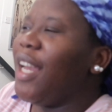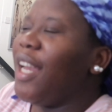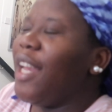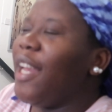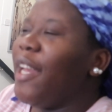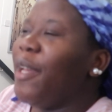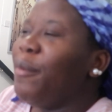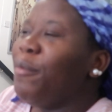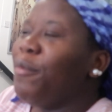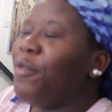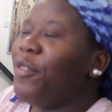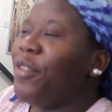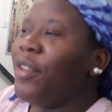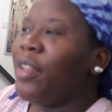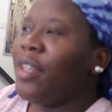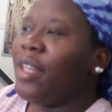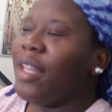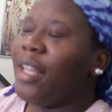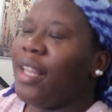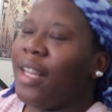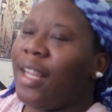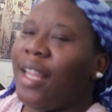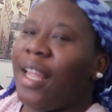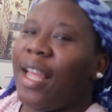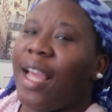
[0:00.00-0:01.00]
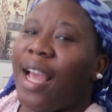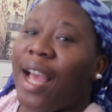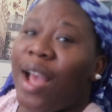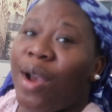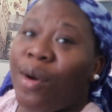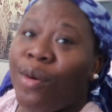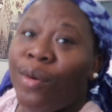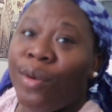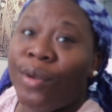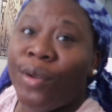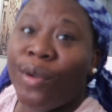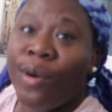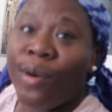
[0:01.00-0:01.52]
I'm thinking I
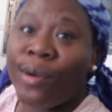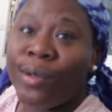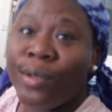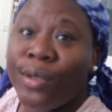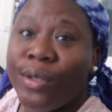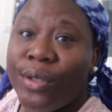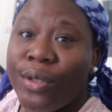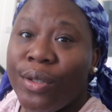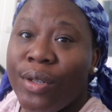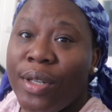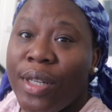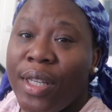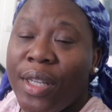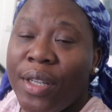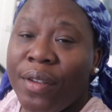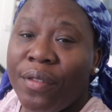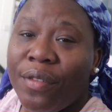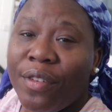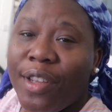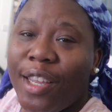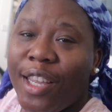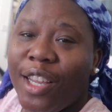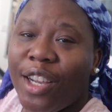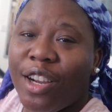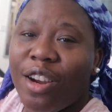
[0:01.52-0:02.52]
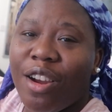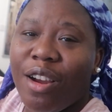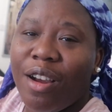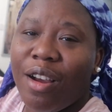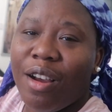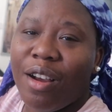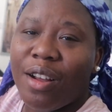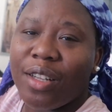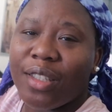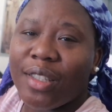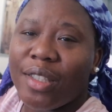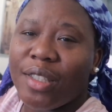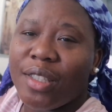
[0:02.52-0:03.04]
would also leave a
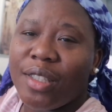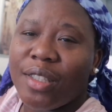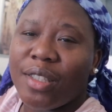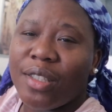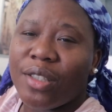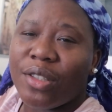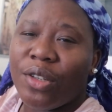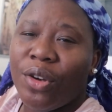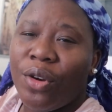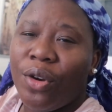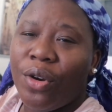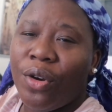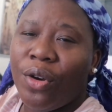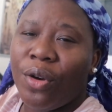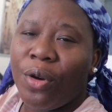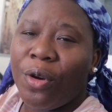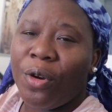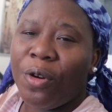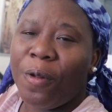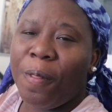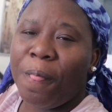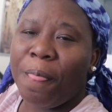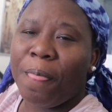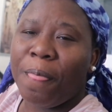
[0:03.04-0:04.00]
card, or